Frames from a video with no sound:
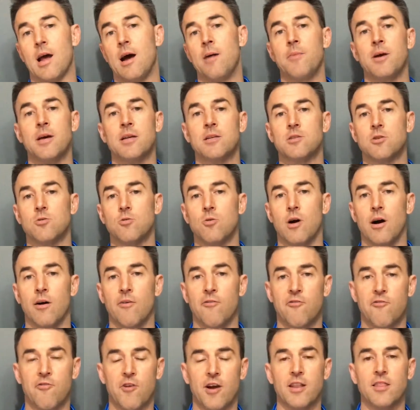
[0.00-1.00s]
come into a
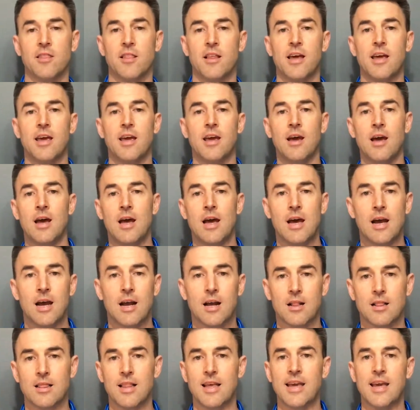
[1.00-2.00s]
friendly,
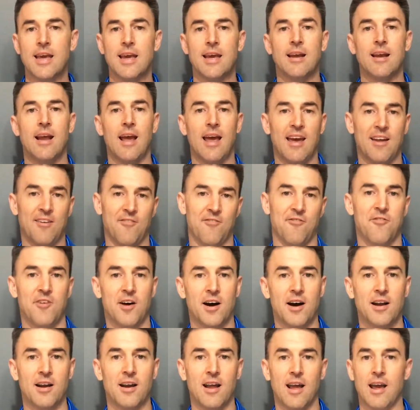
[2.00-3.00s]
clean, and
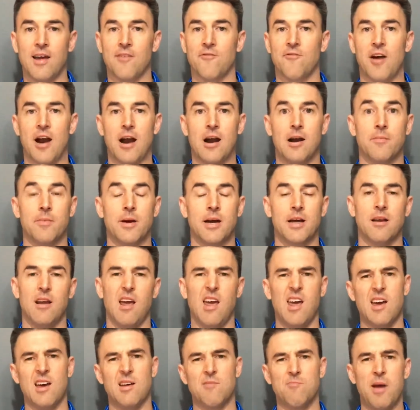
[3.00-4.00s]
fun environment
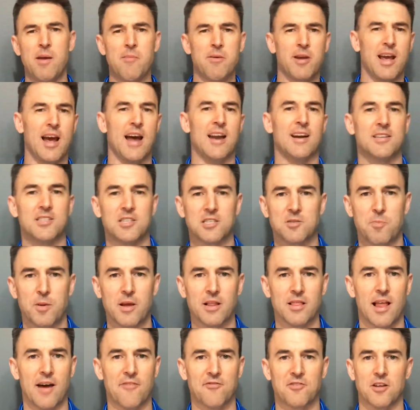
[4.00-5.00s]
and maybe kind of just be
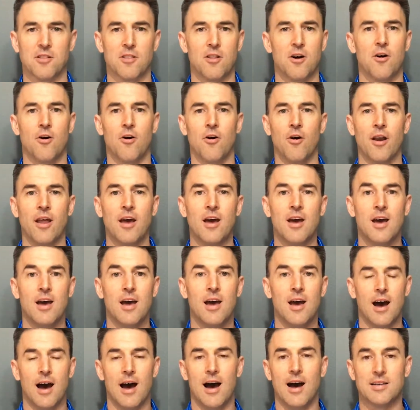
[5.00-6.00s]
left alone
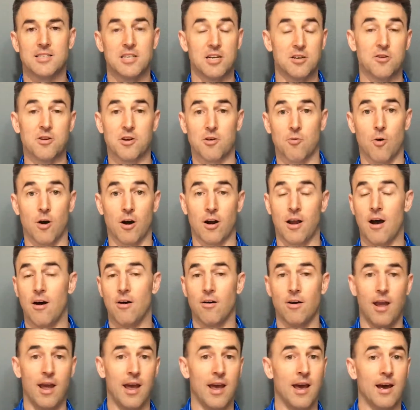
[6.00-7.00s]
to do your
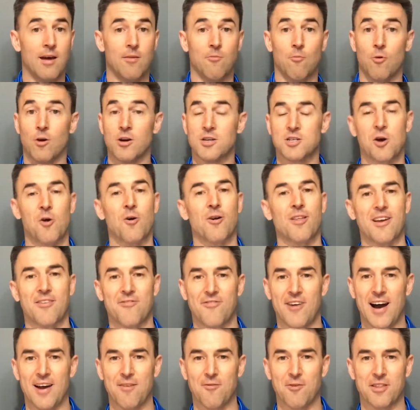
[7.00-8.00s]
workout. And we're totally
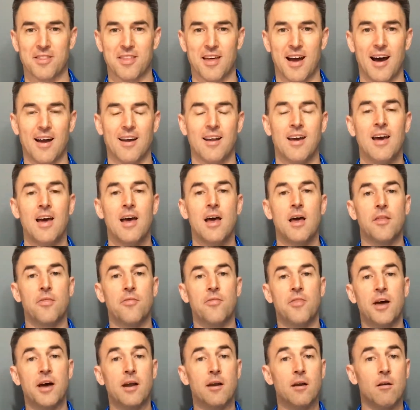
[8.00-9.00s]
fine with that.
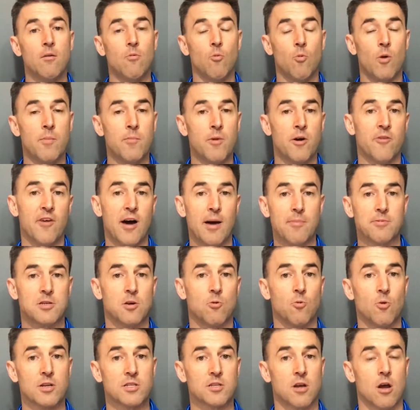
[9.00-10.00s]
Then we move up to
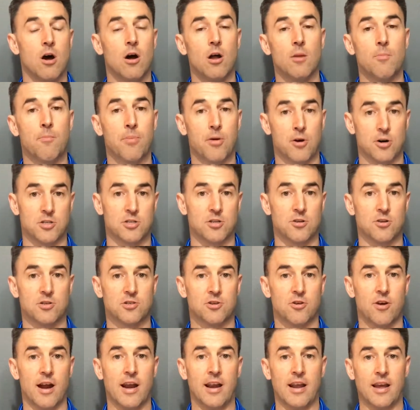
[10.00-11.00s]
what's called personal
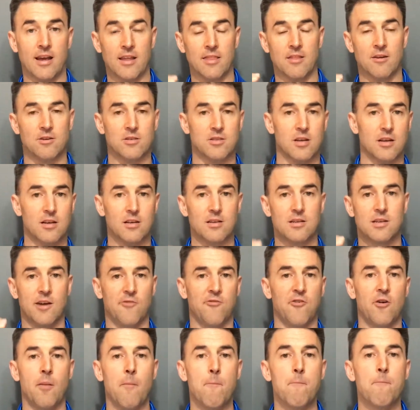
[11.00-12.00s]
training, and there's a
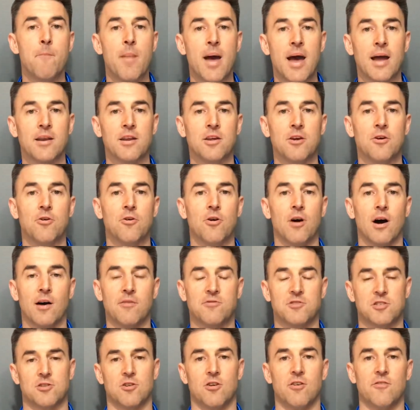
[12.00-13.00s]
different menu
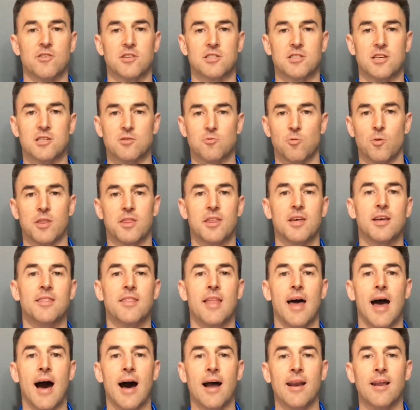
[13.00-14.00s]
of services within
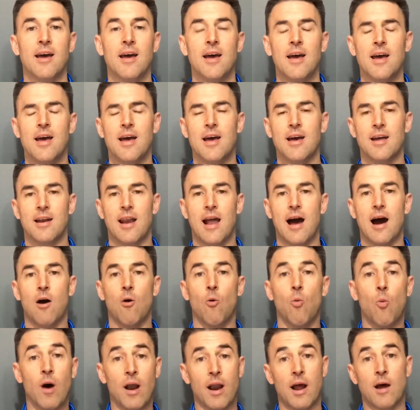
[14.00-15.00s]
that. Now,
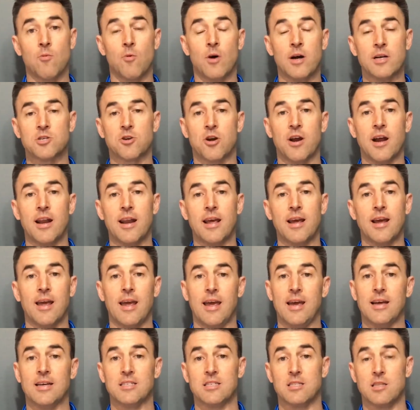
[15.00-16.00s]
one-on-one training
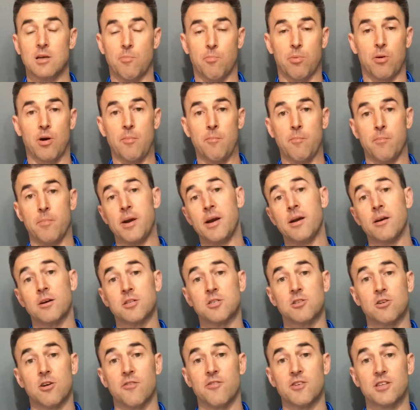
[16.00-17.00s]
is the premier
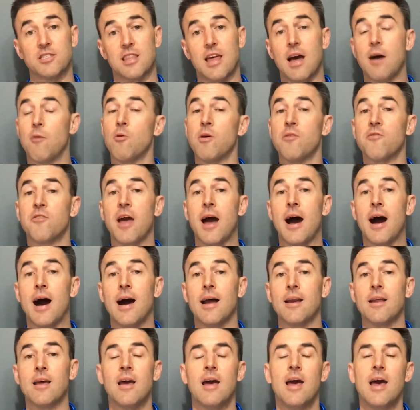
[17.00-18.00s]
service that we've
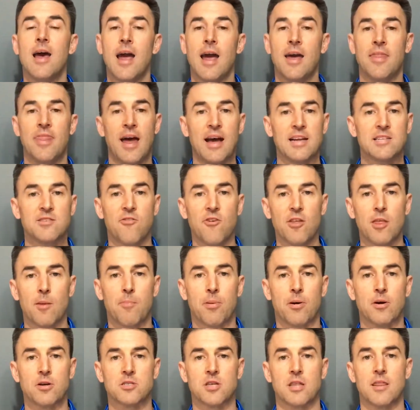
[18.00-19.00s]
got, and that's for the
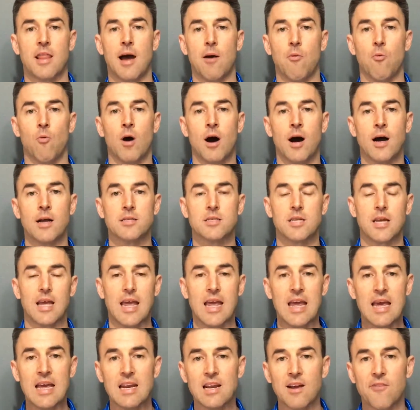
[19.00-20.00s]
person that wants
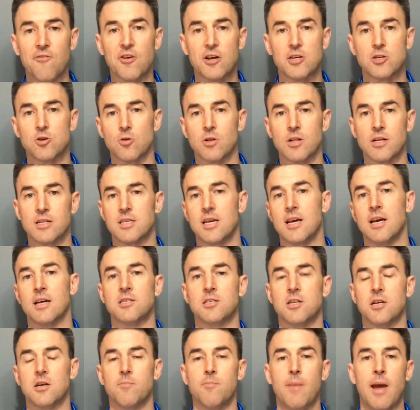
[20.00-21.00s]
individual
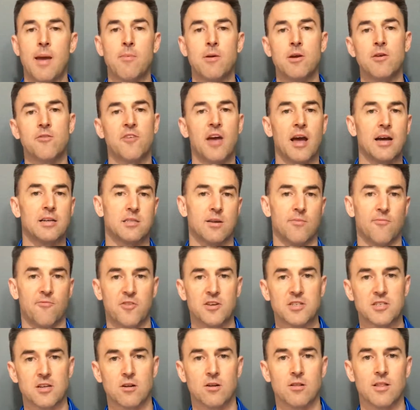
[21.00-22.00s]
attention. Maybe you've got some
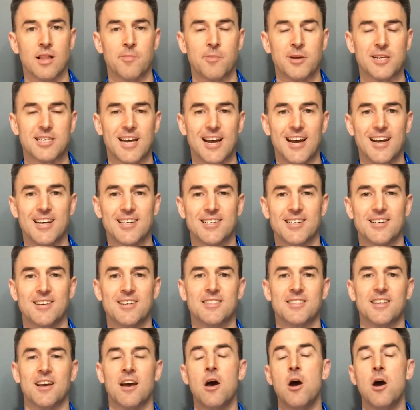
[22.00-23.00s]
physical limitations,